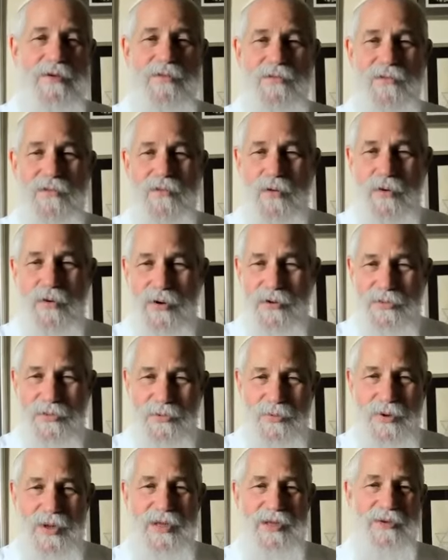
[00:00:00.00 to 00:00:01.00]
4 and
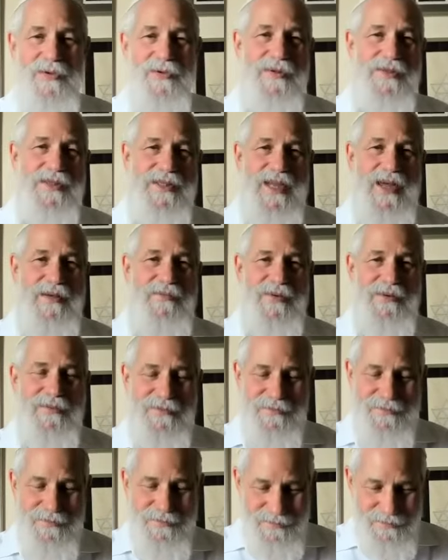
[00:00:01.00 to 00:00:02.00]
3 equals
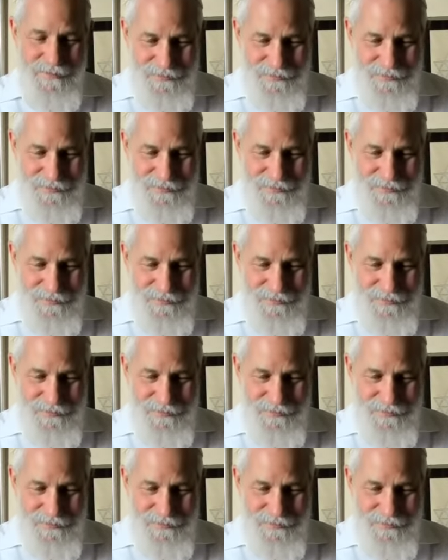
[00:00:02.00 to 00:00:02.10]
7.